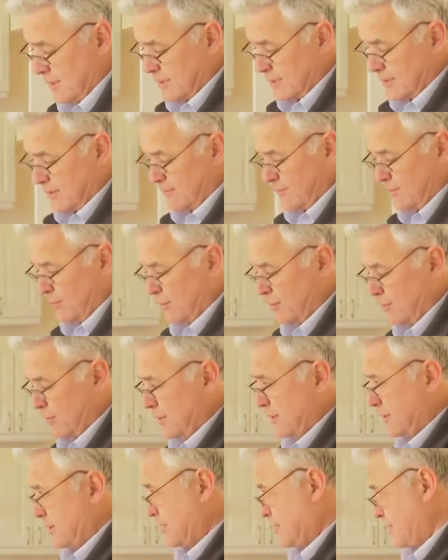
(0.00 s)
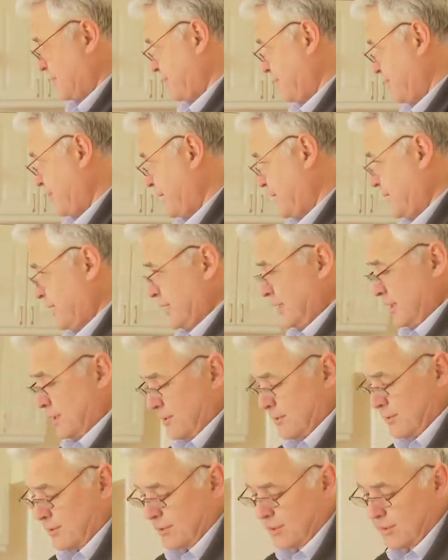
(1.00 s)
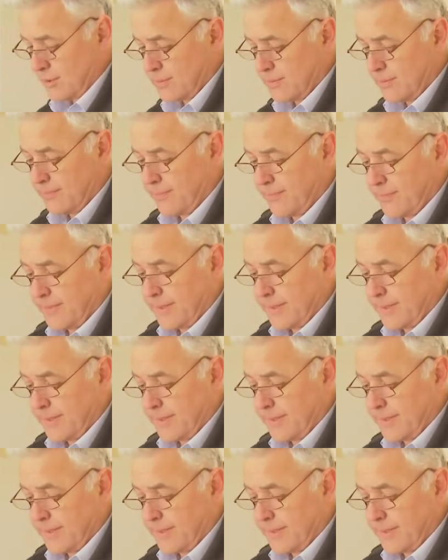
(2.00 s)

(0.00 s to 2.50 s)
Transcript: that I've drawn it. So